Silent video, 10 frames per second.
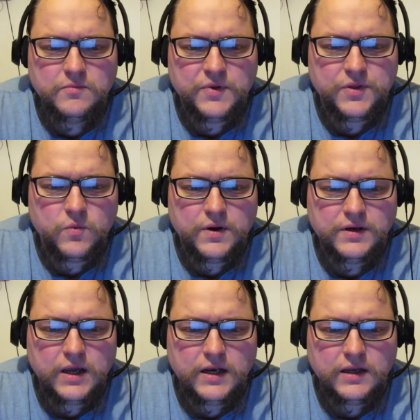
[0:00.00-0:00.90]
but the
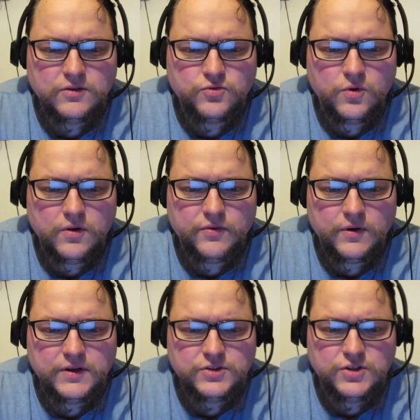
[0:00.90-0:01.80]
one gaining control of
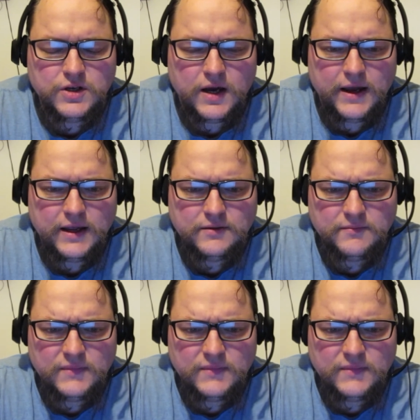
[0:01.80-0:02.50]
her is Jinai.